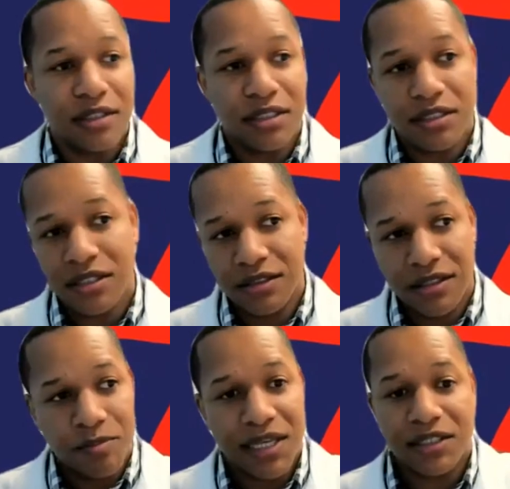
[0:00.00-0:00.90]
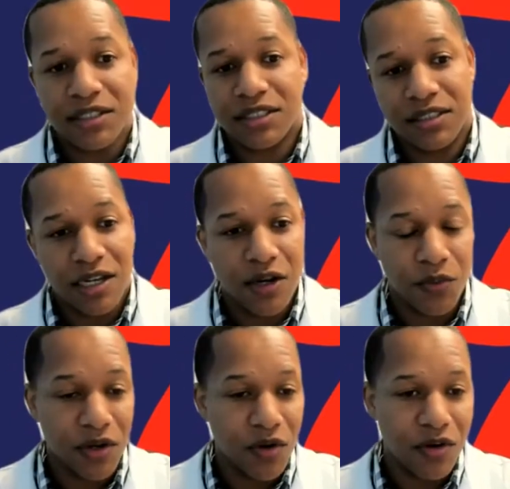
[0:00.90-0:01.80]
to the beach and
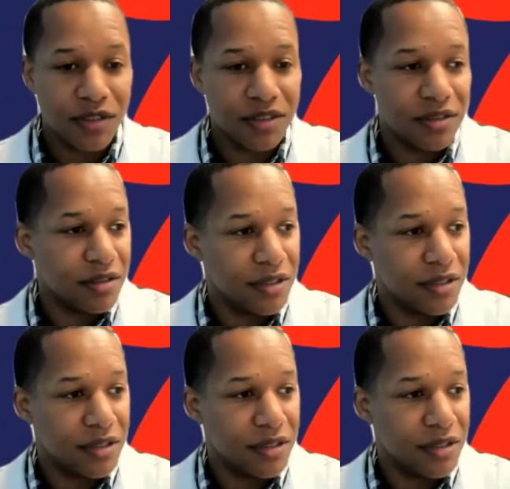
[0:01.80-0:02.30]
we're going to,